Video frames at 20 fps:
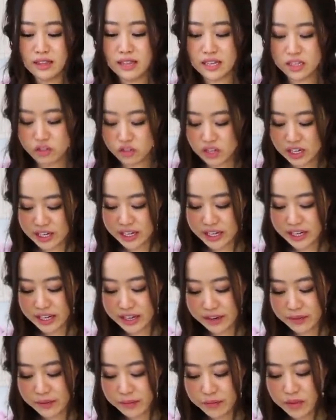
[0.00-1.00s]
This right
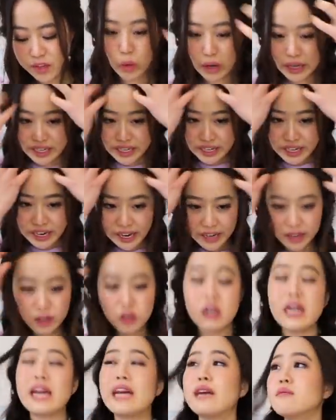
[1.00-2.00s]
here,
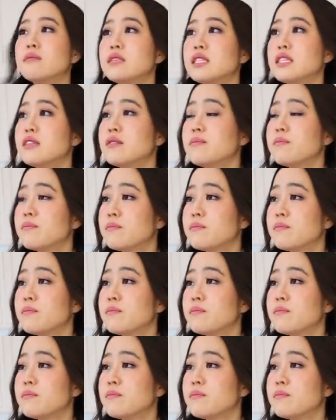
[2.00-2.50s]
29 grams.